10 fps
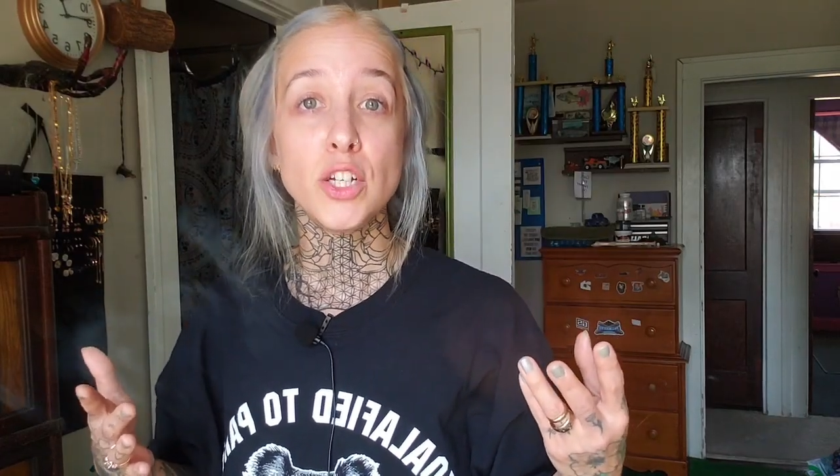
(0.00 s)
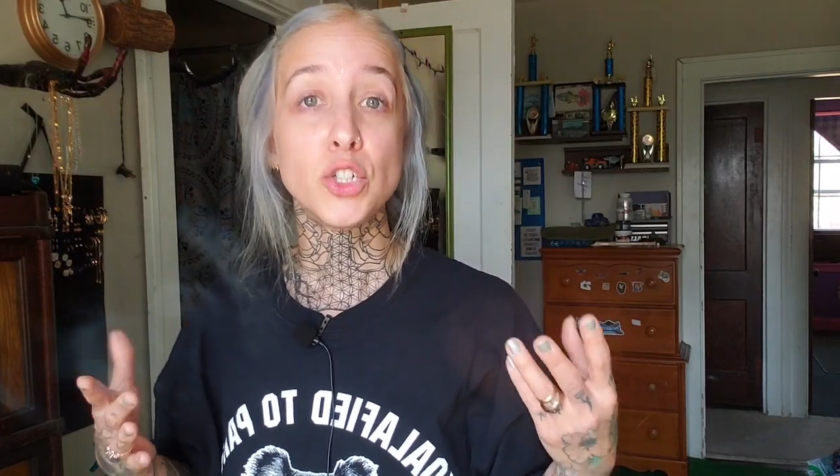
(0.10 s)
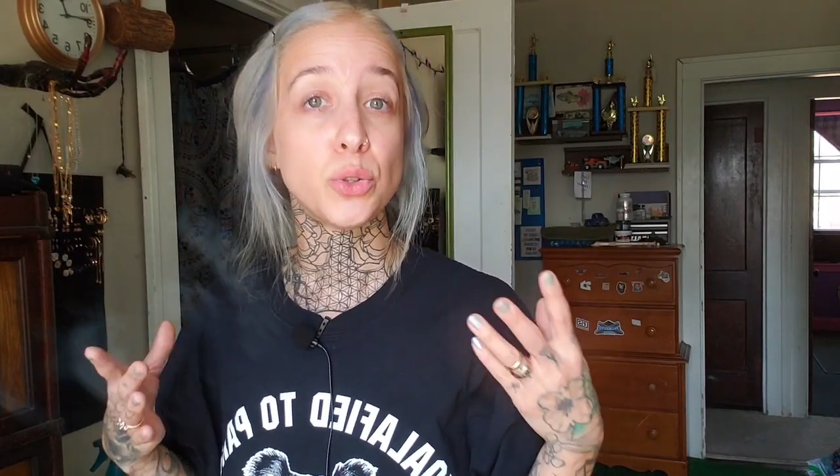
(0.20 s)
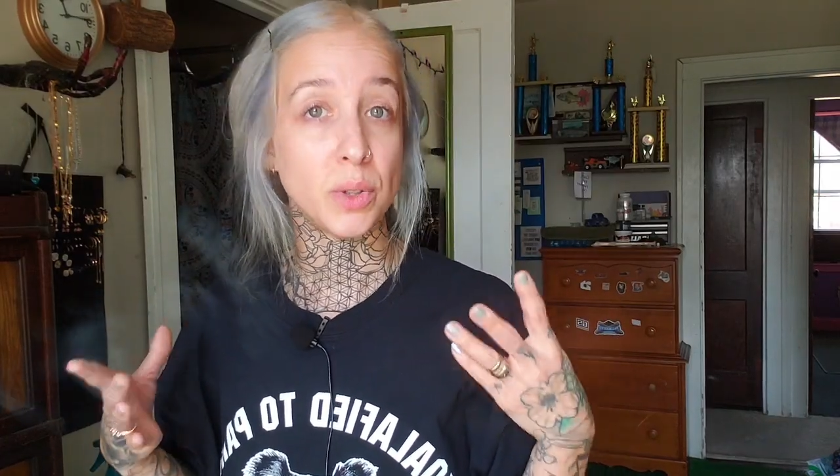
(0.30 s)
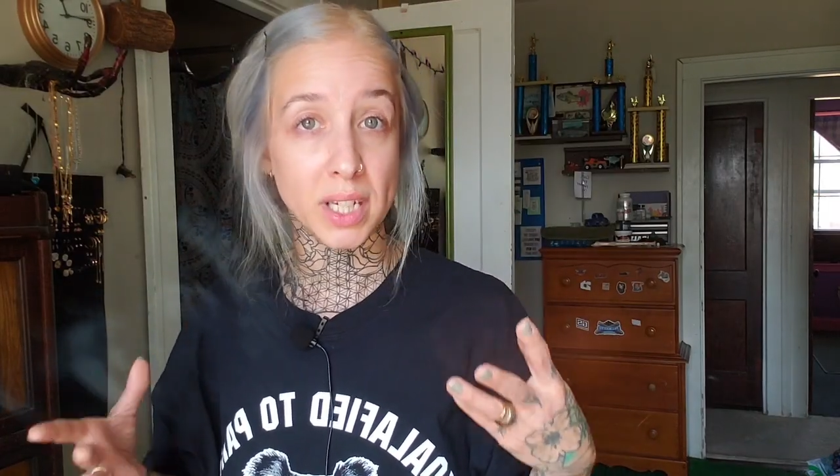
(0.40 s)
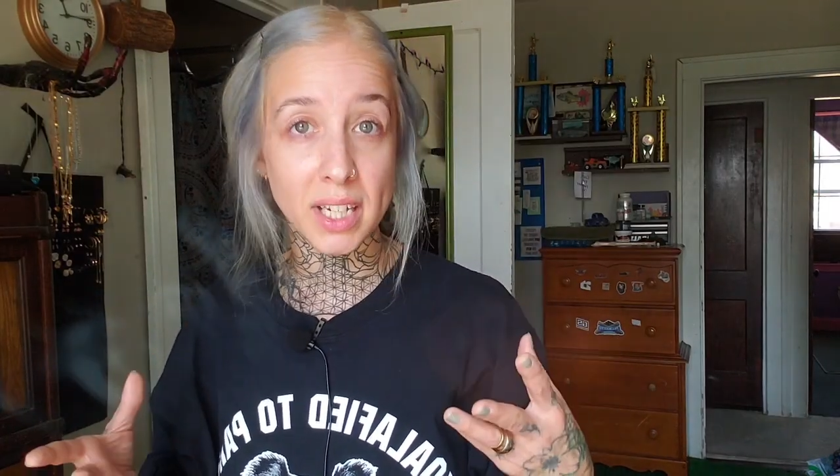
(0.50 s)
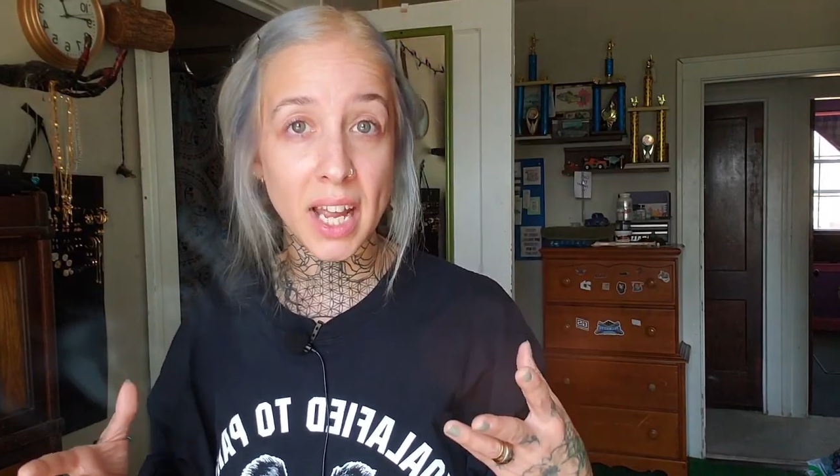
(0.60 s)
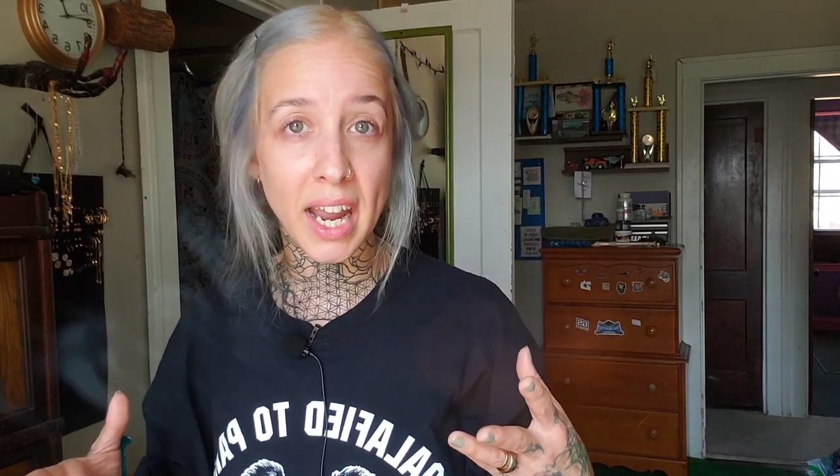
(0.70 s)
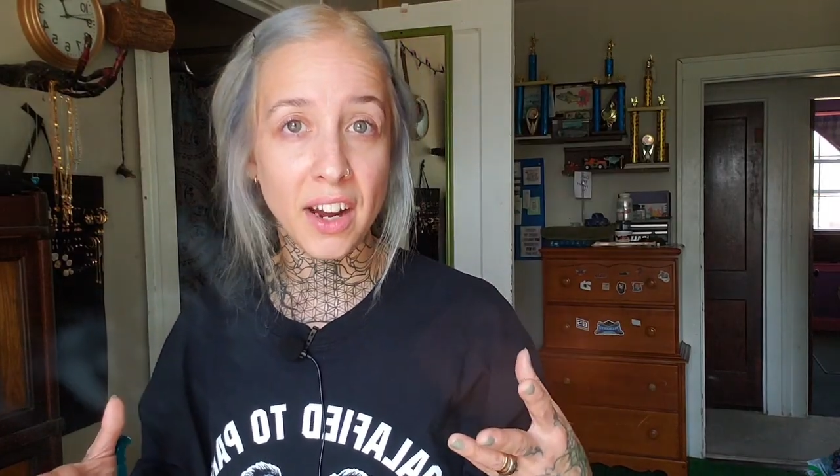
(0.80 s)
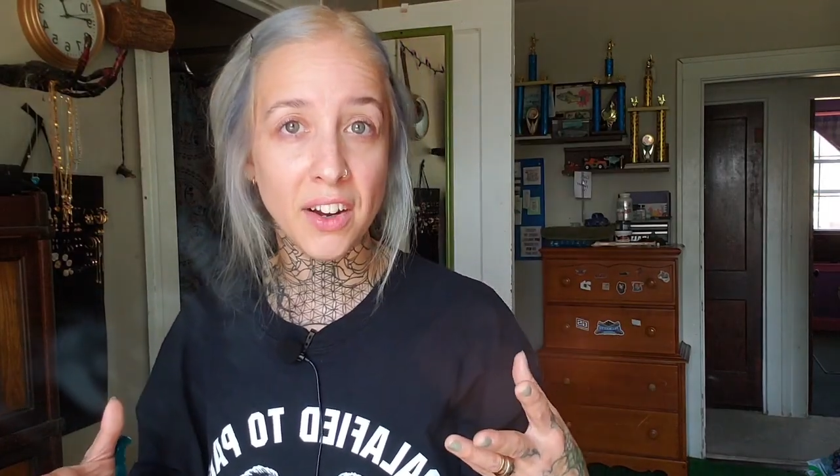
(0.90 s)

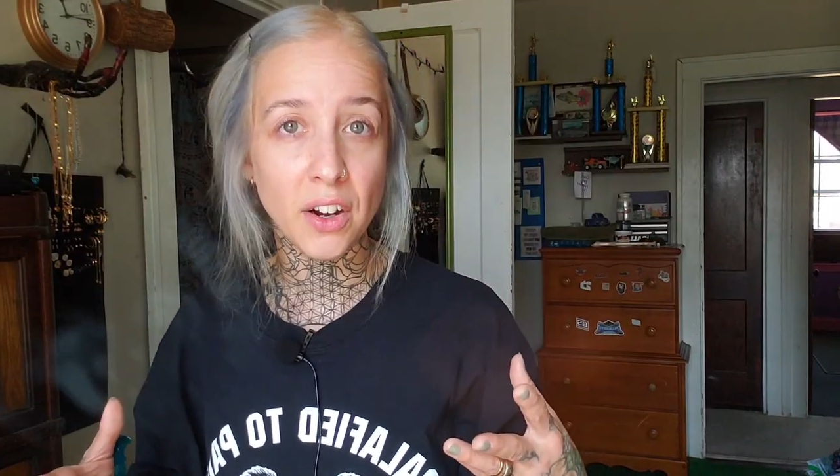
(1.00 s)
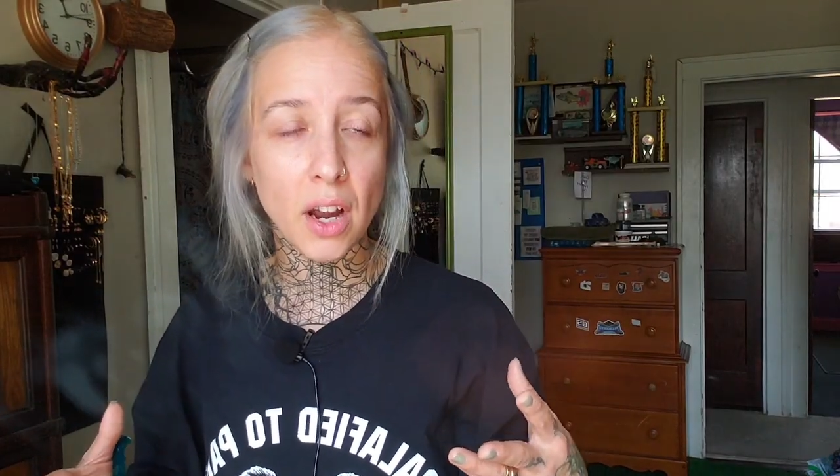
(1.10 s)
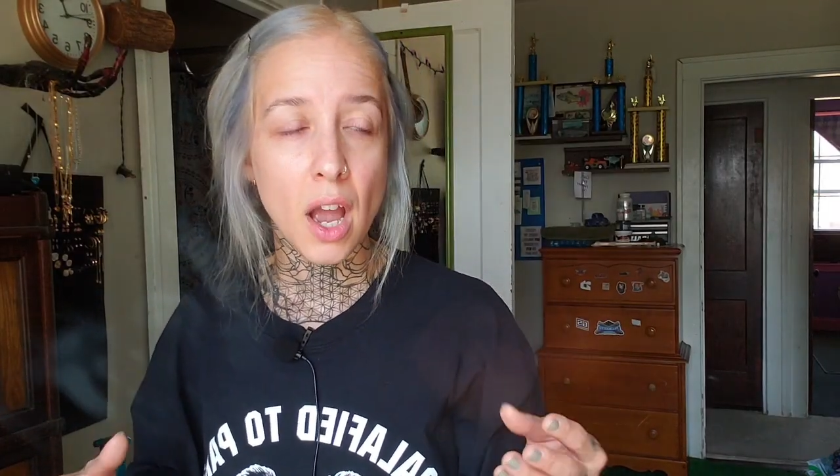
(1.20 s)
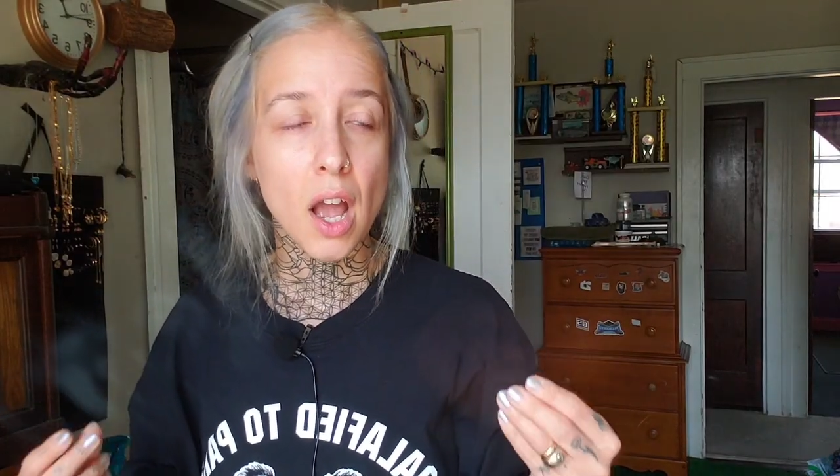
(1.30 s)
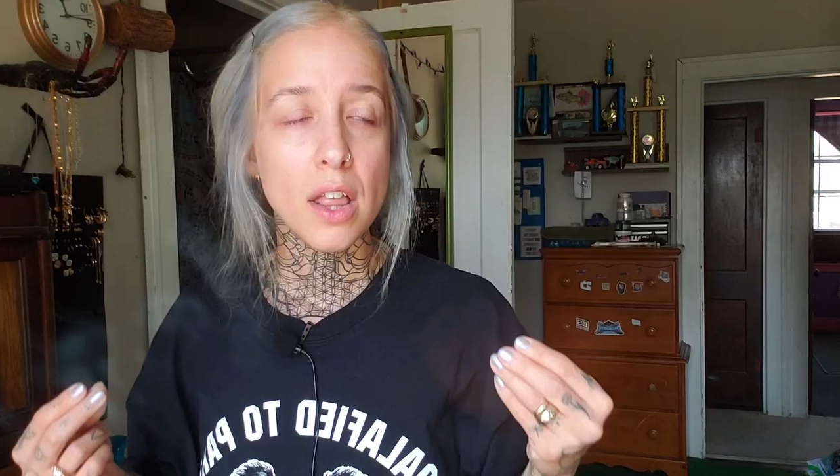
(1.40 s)
treated hair,